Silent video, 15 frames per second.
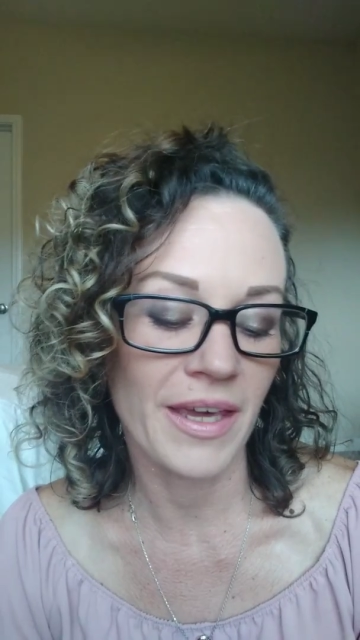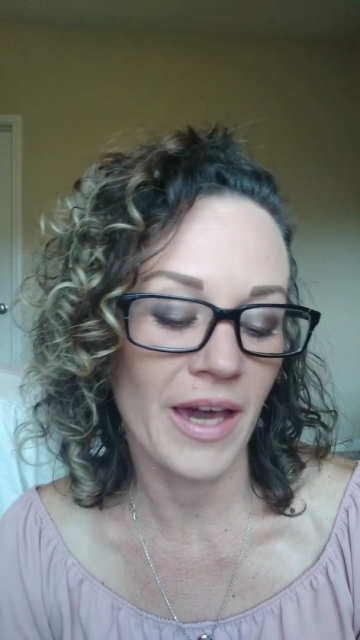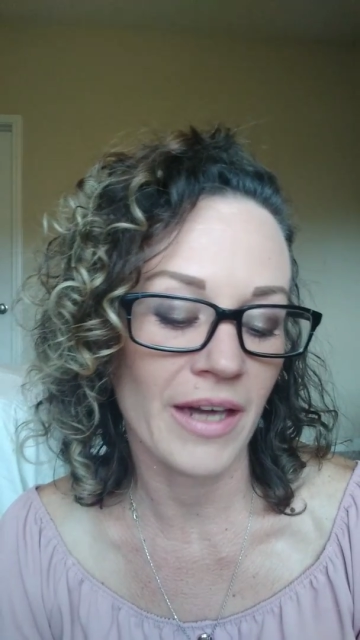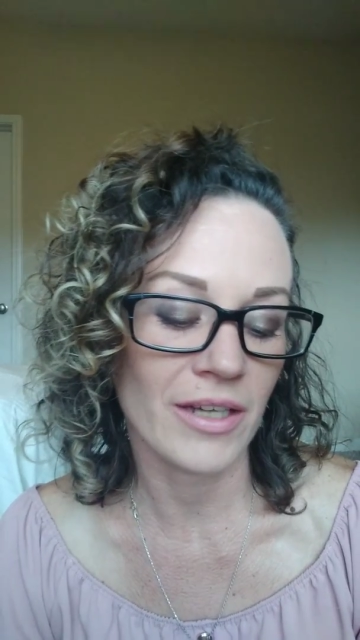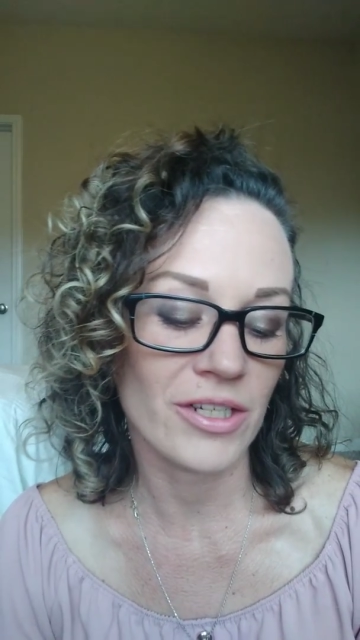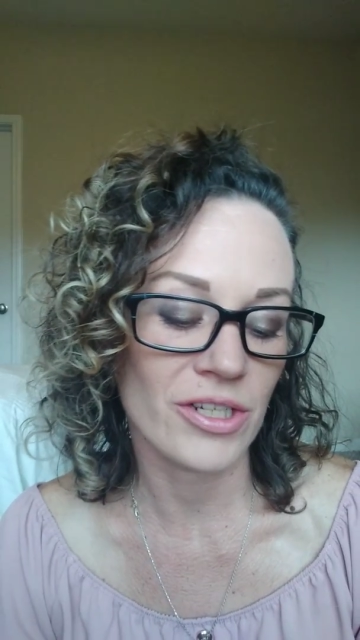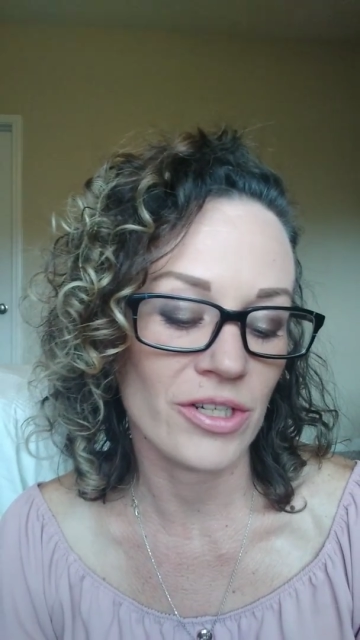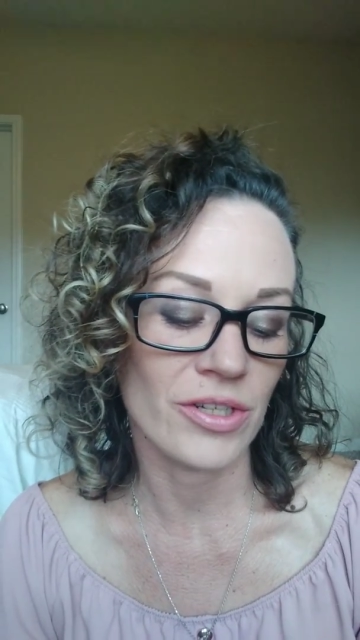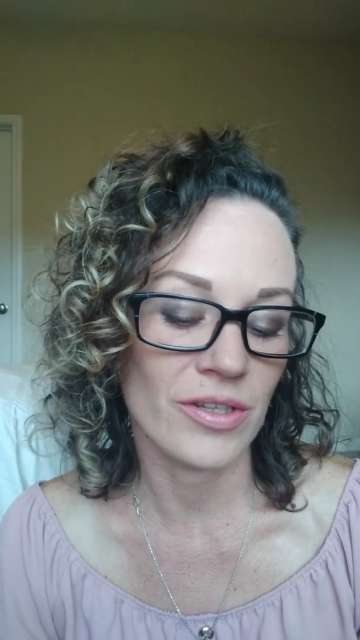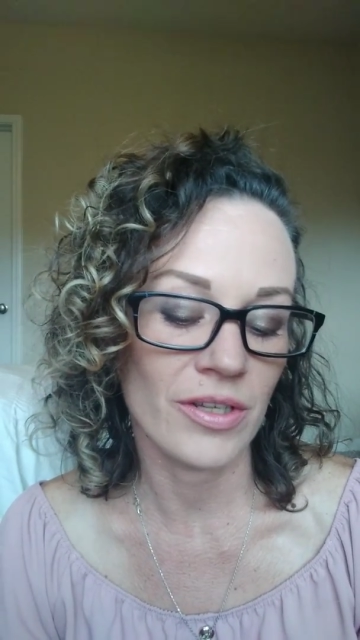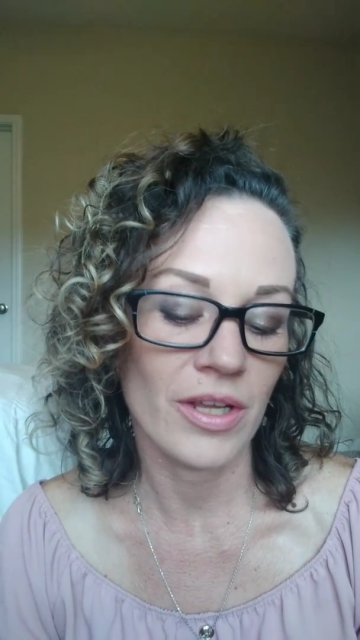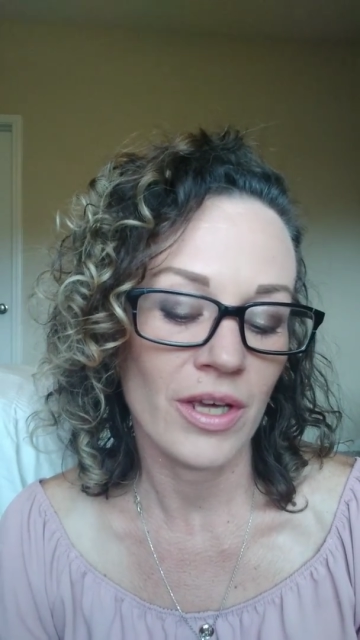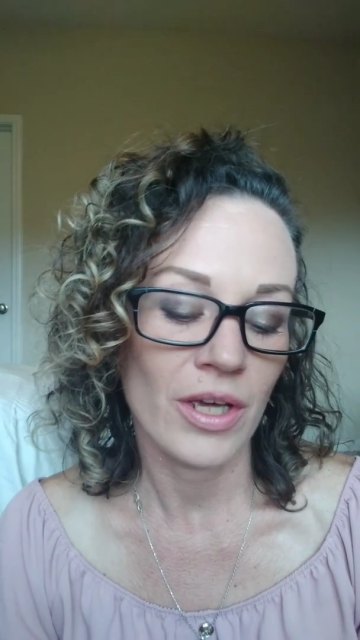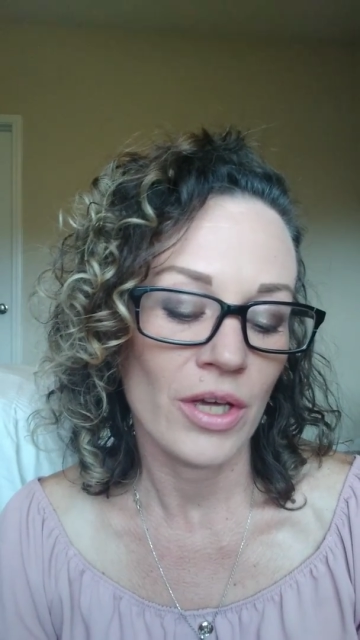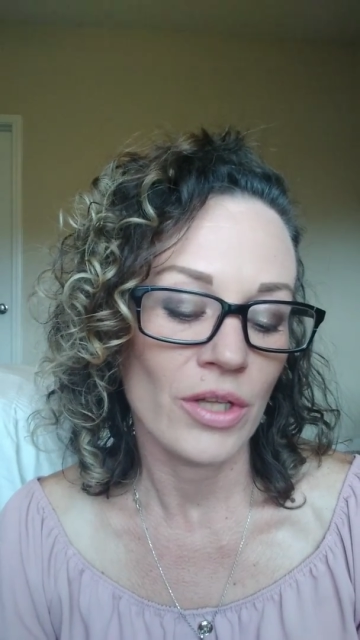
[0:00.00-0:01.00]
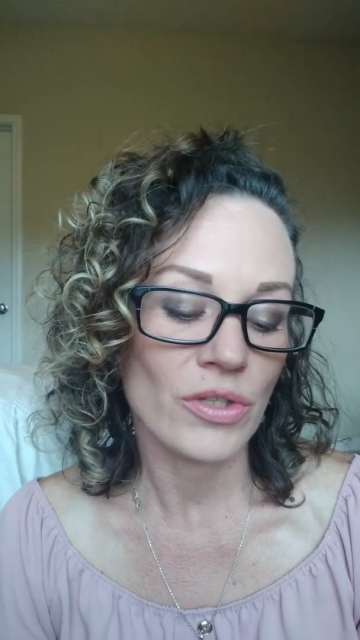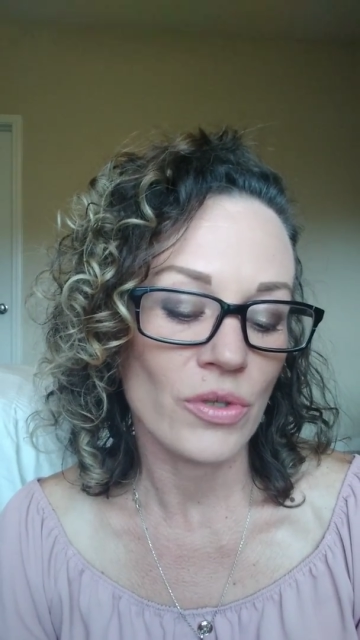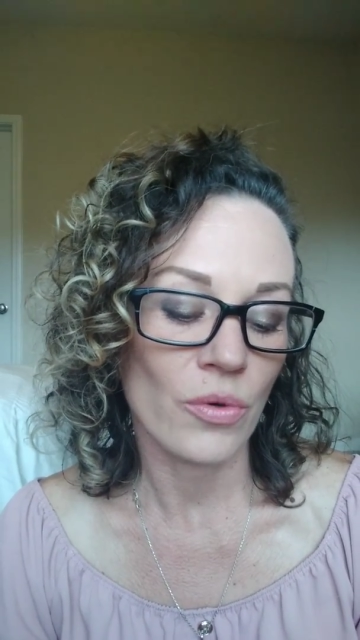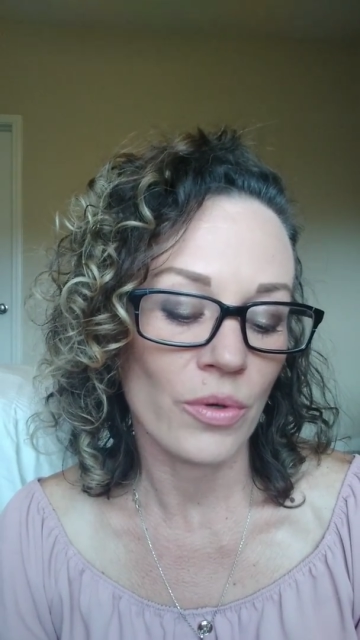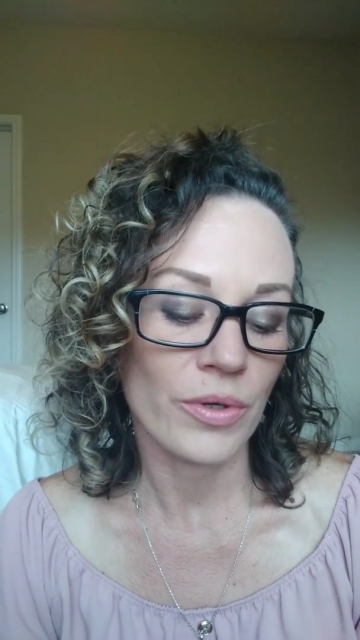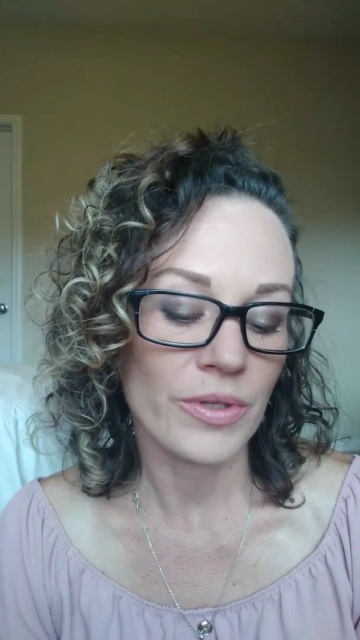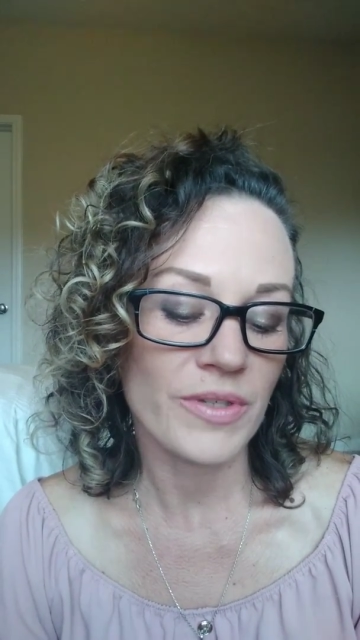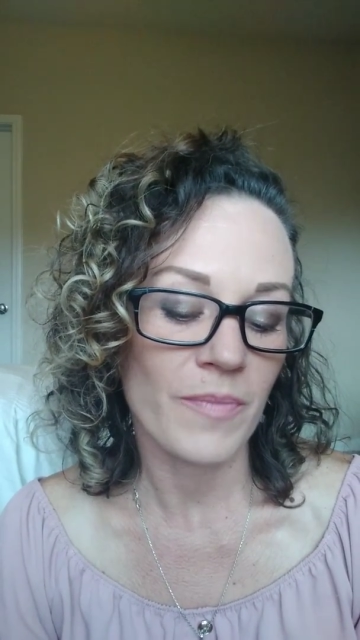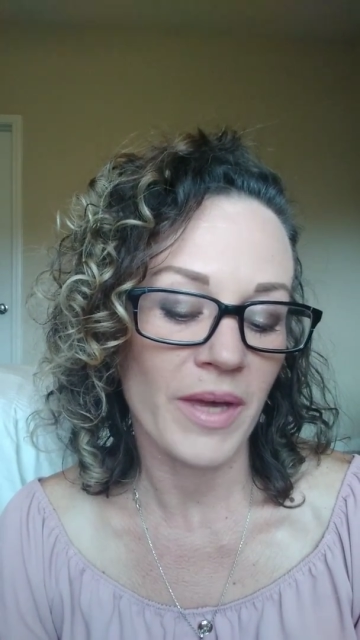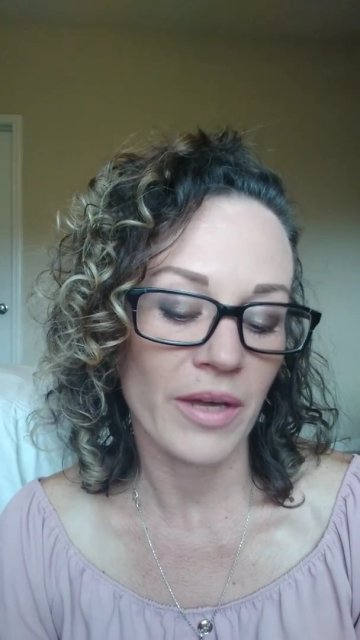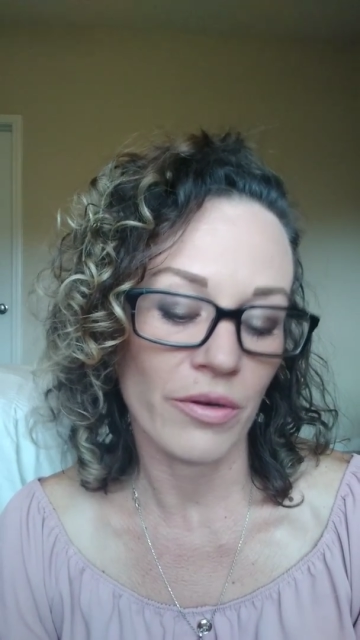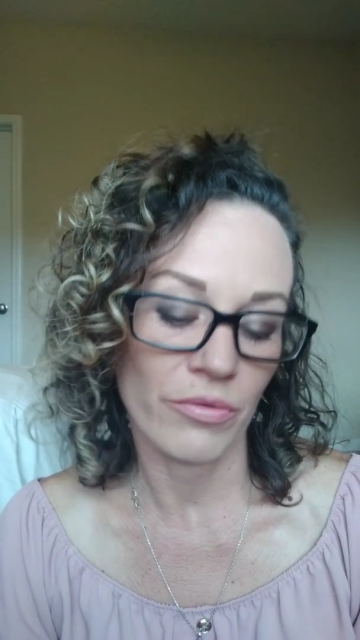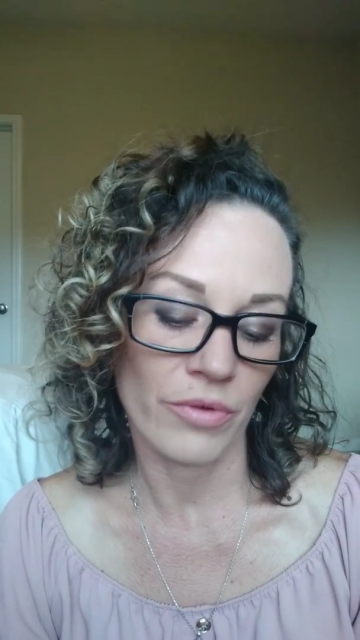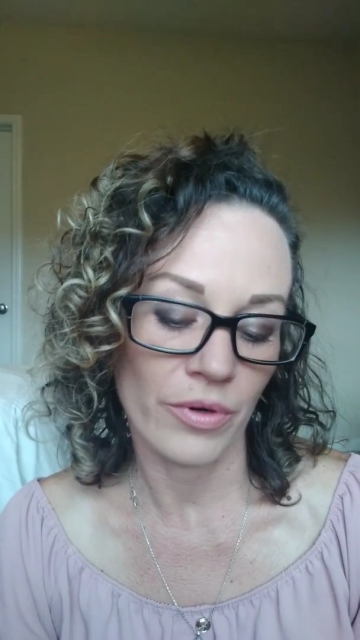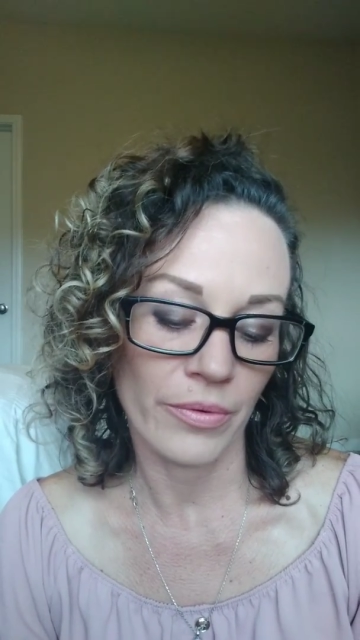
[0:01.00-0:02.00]
action towards my
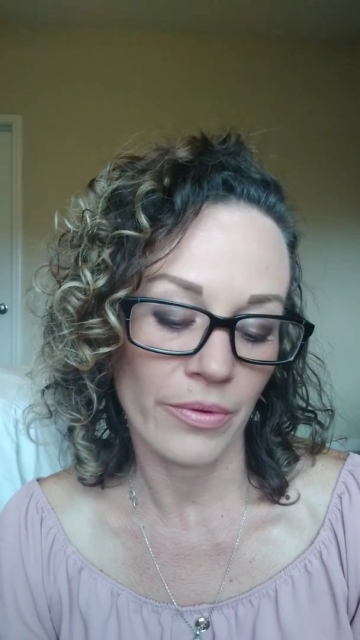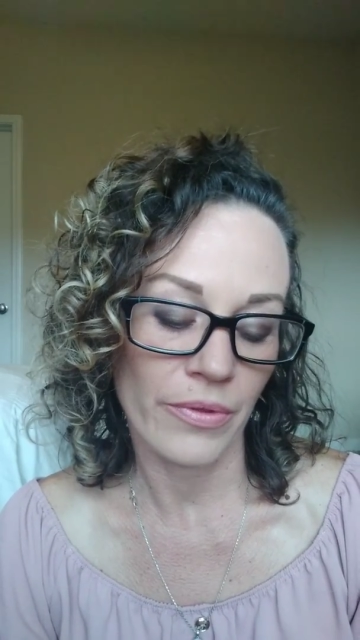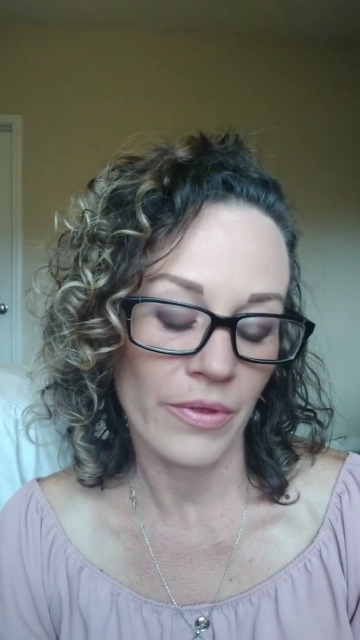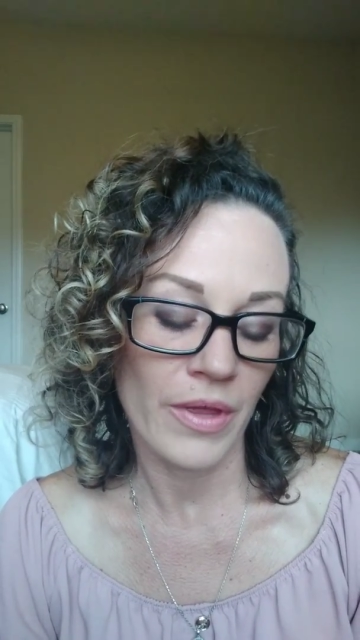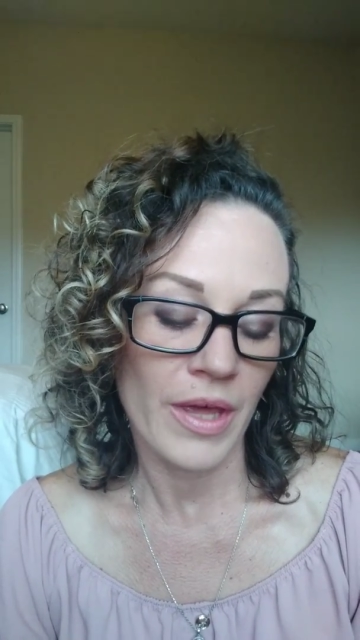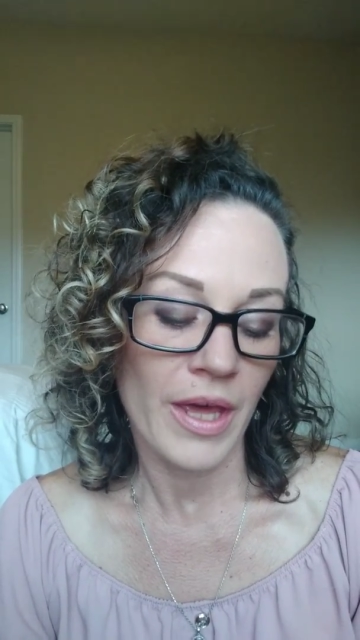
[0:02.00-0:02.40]
growth.